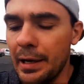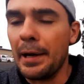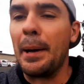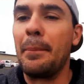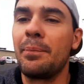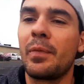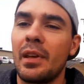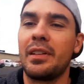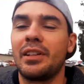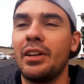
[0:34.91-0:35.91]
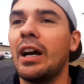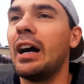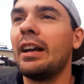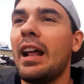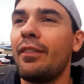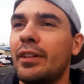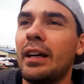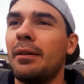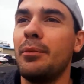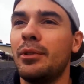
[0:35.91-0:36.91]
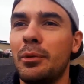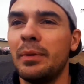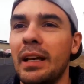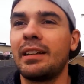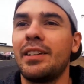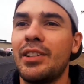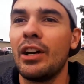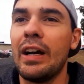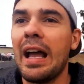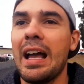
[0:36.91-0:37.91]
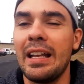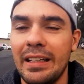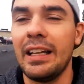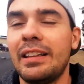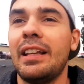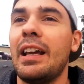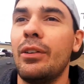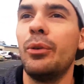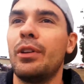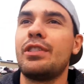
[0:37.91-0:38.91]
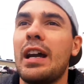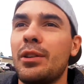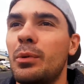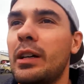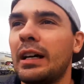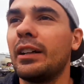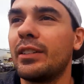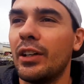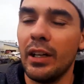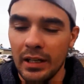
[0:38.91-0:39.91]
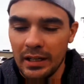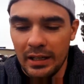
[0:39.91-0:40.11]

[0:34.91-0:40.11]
Um, so yeah, I didn't have time to be at the show and get there and all the jazz out. So